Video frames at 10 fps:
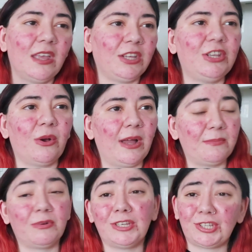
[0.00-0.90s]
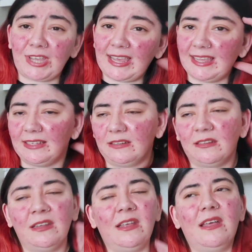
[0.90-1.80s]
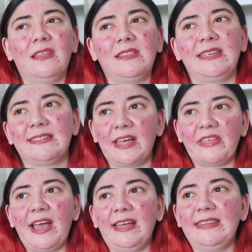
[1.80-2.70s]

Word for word: you know, I appreciate and things like that.